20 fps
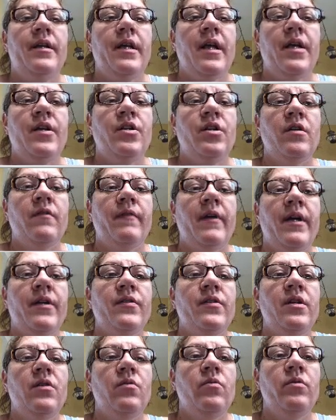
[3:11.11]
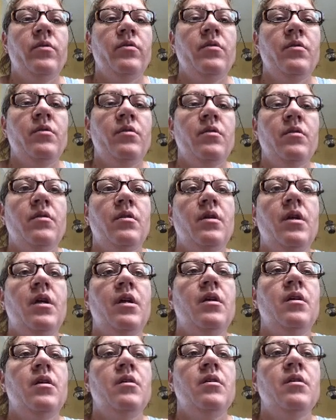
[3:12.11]
tangent of x equals.
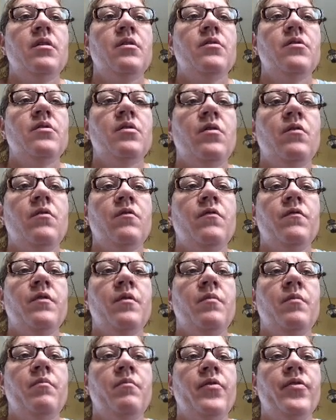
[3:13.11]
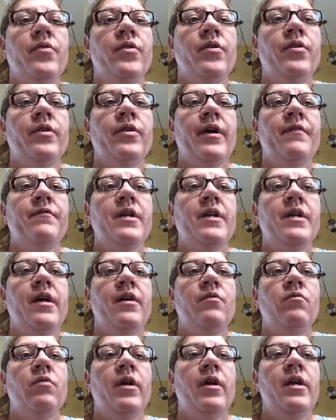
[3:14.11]
And so from both the left
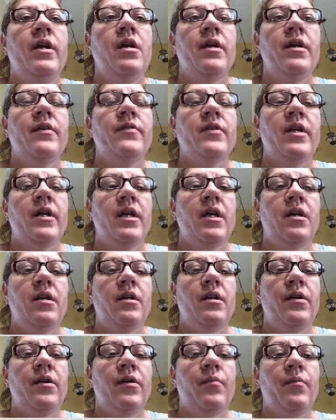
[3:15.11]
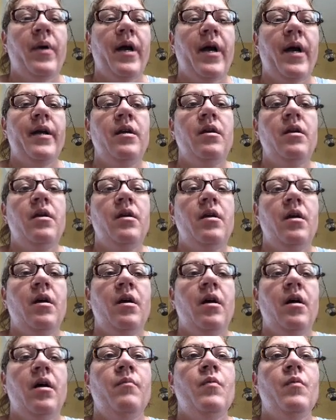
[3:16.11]
and right, as I get near pi,
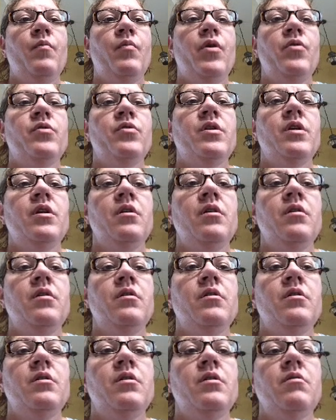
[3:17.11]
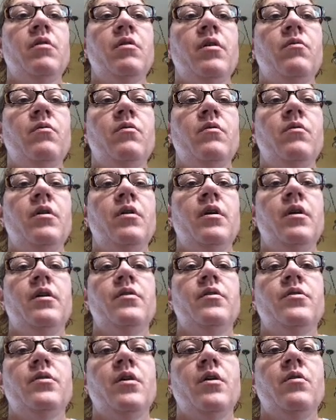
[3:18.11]
I'm approaching 0.
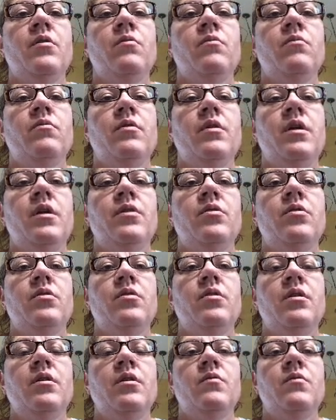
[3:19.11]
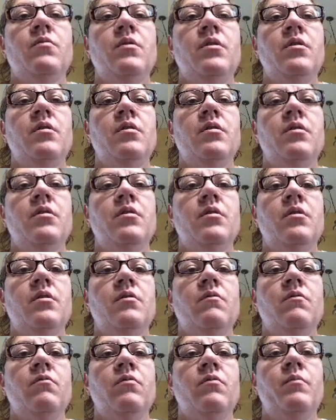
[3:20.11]
So the answer to this one
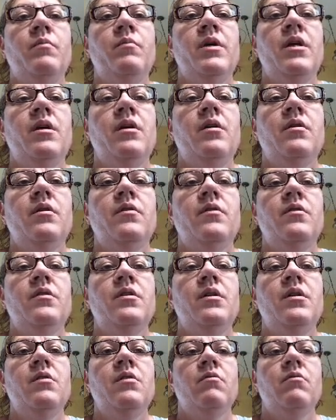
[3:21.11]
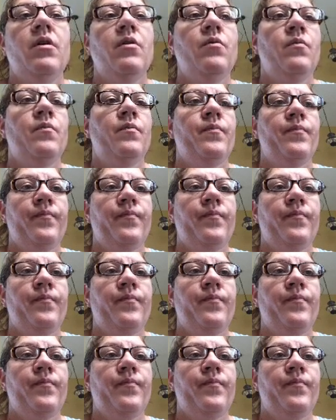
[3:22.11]
would be 0.